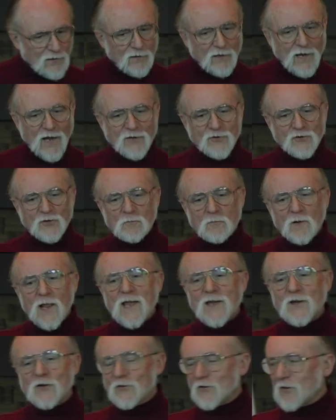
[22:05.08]
Has some
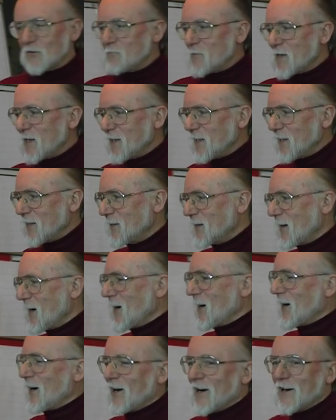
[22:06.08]
layers of meaning,
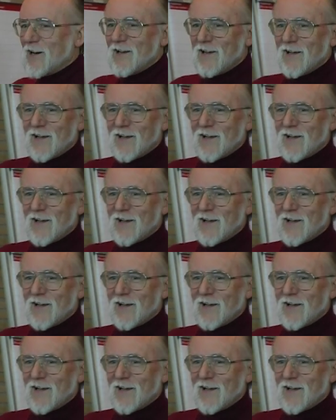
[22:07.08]
uh,